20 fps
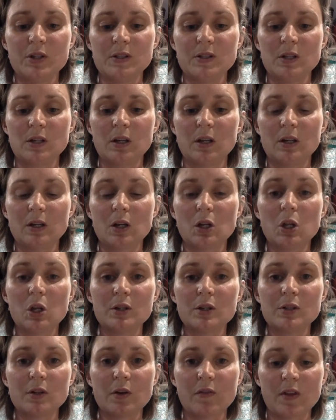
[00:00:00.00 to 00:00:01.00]
So you're going to
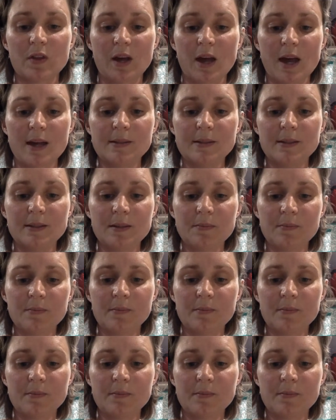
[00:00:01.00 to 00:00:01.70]
close off the casing